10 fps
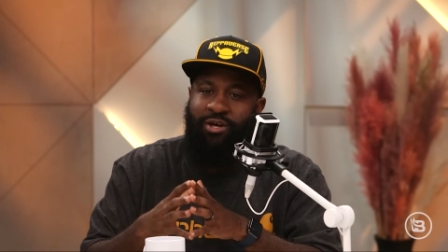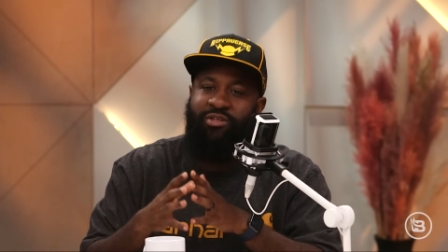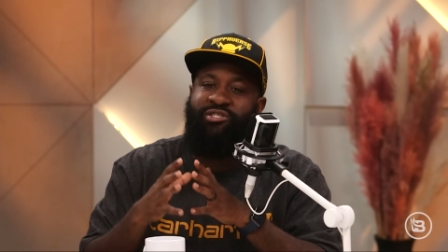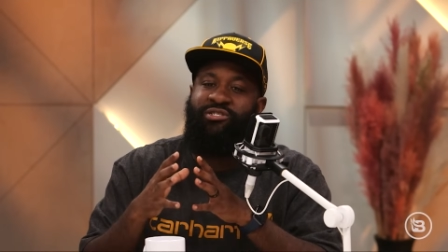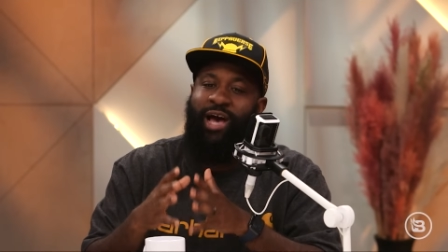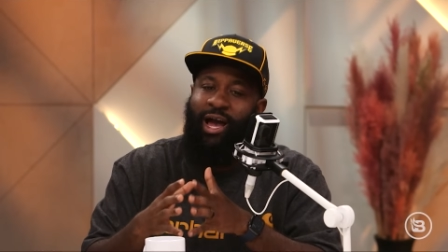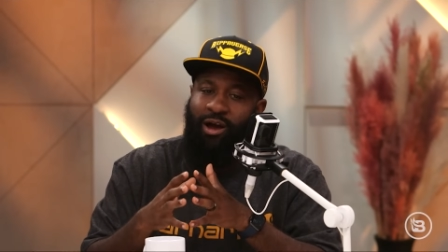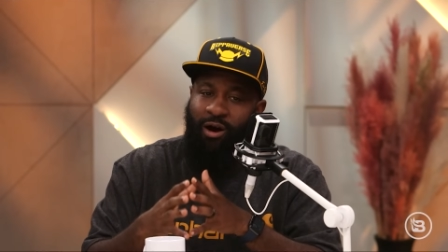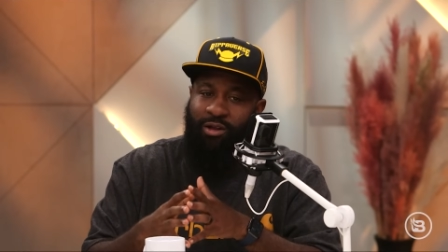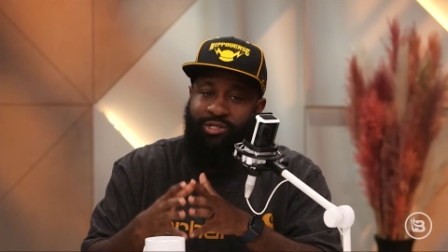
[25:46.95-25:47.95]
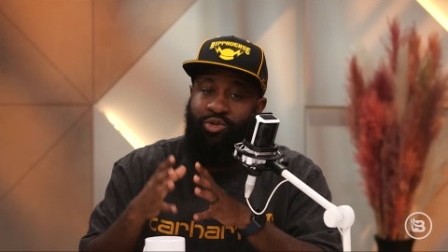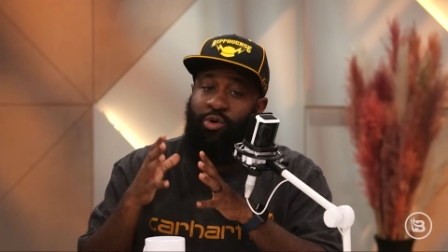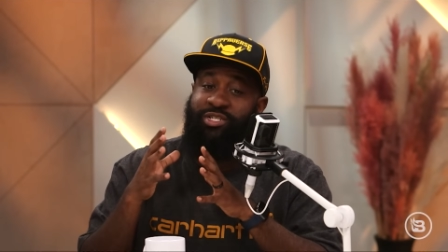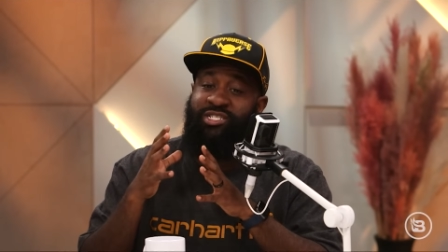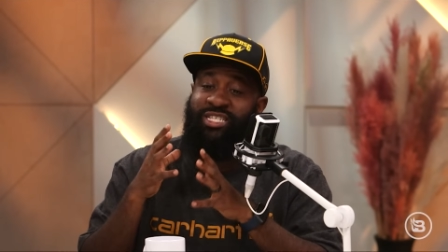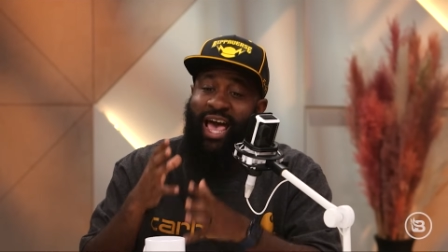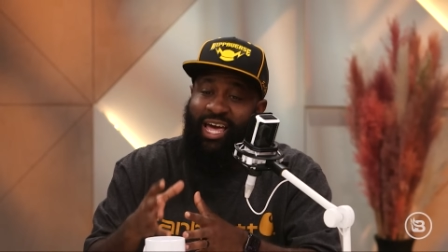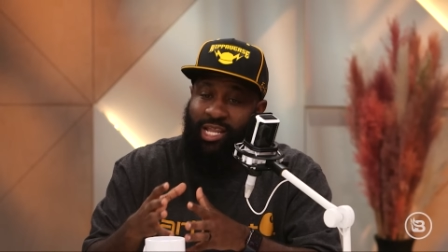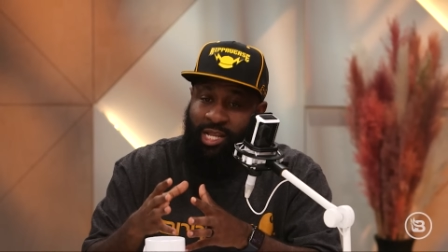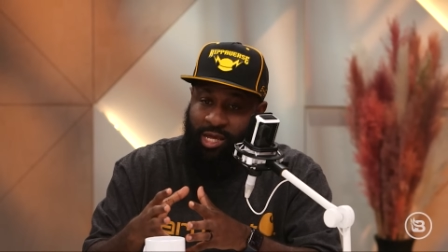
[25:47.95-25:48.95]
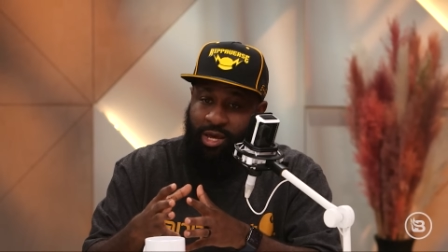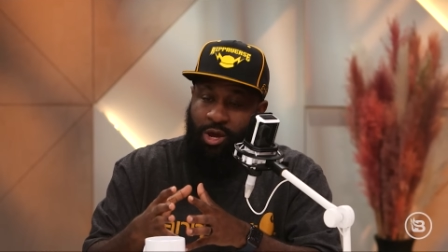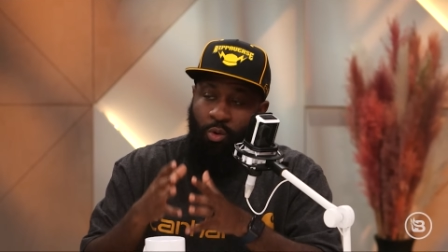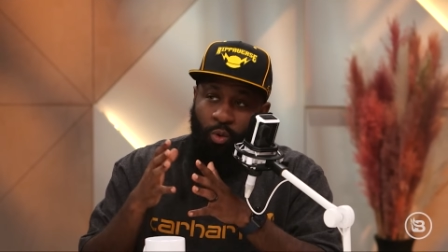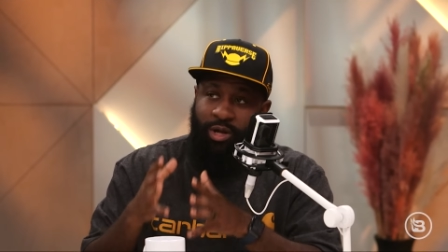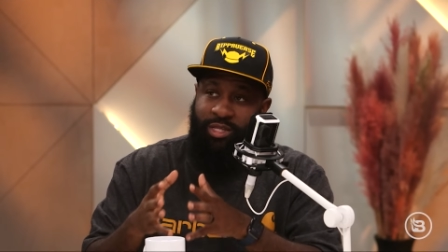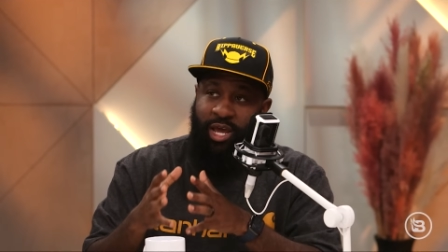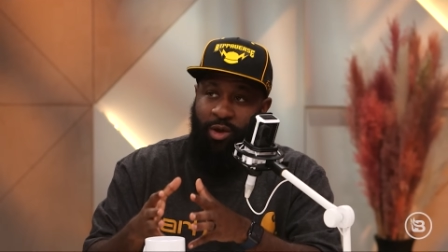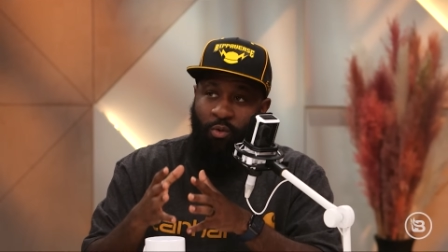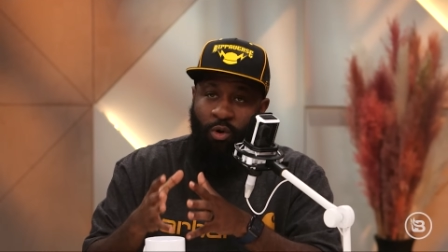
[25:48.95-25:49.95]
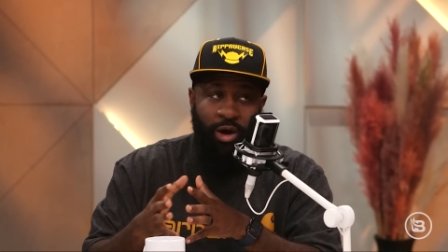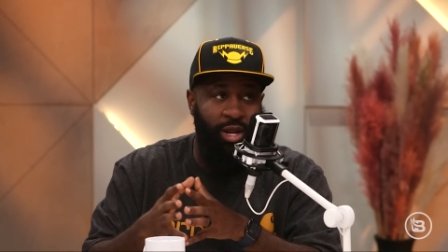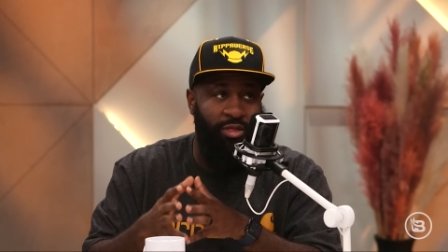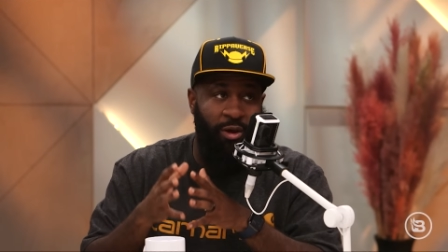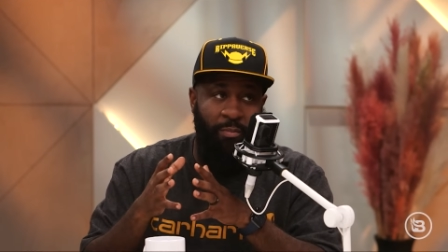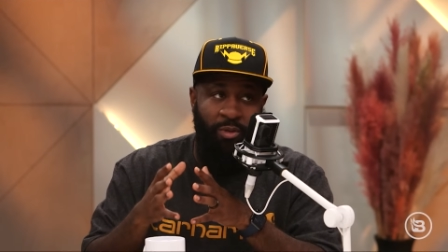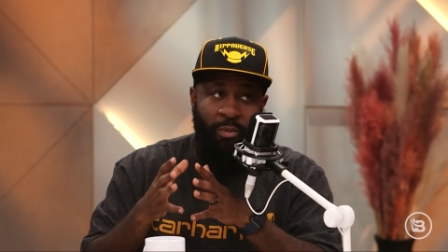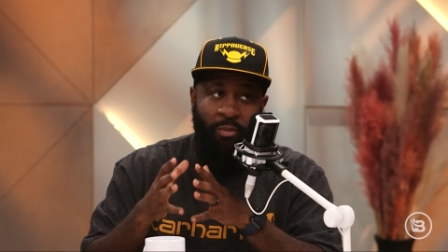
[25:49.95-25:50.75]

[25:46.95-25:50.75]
the shot callers, know exactly what they want, and they're